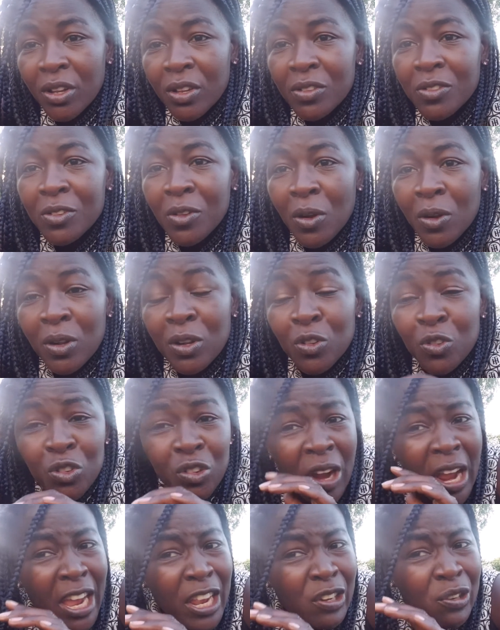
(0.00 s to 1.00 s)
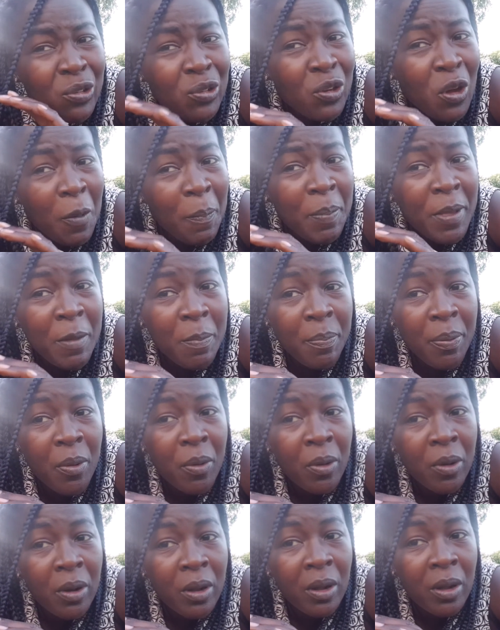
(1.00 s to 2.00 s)
So try to know
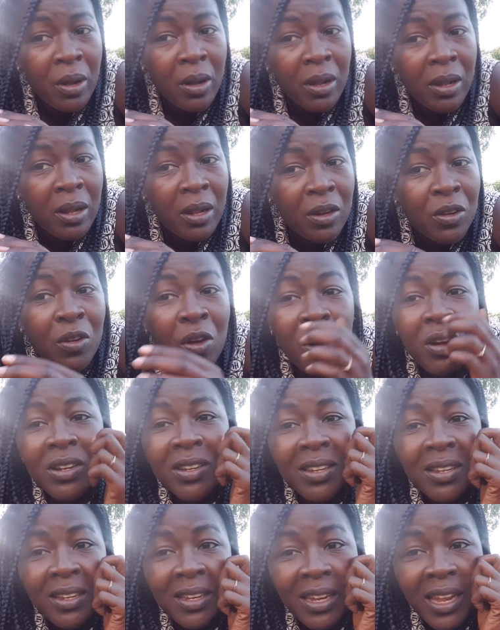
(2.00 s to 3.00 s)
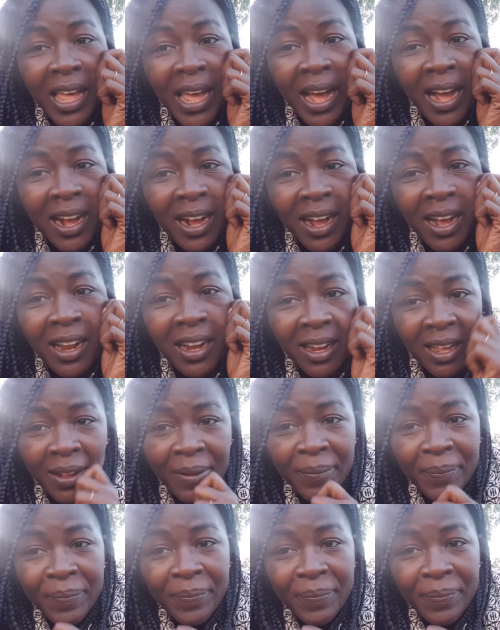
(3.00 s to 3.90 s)
people, not their color.